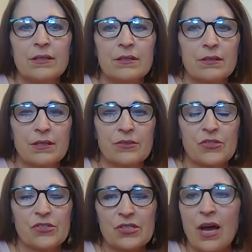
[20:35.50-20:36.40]
in
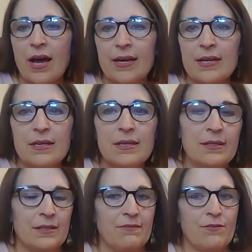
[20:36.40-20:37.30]

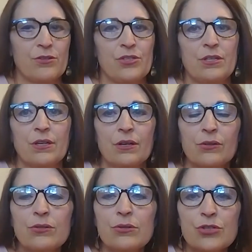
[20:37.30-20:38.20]
society and diversity and
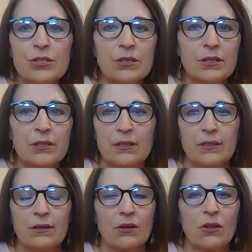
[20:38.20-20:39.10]
inclusion
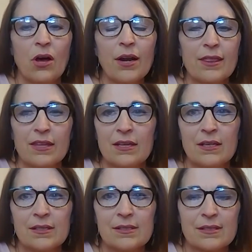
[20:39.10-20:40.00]
and a lot of
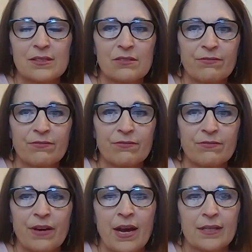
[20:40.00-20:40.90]
things is the
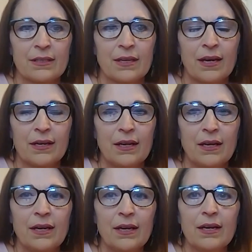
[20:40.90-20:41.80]
fact that
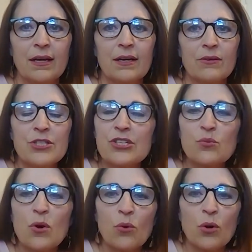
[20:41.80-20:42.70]
we just
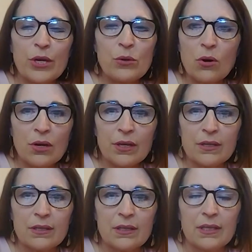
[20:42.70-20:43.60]
want what we want
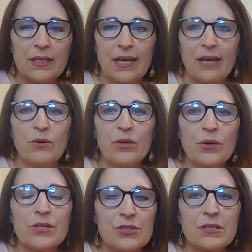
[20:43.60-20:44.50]
and we
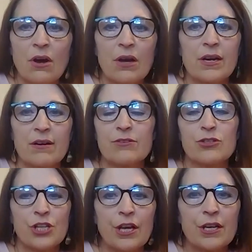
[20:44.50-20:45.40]
want it to not ever
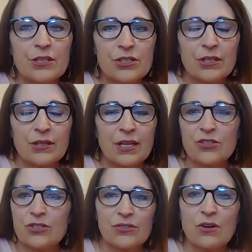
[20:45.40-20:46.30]
change, and
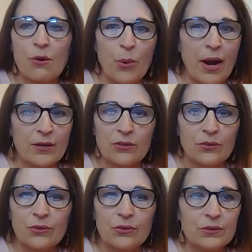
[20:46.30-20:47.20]
that's just not
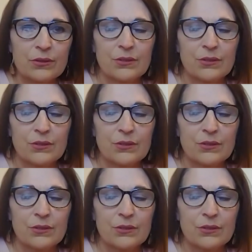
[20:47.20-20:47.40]
practical.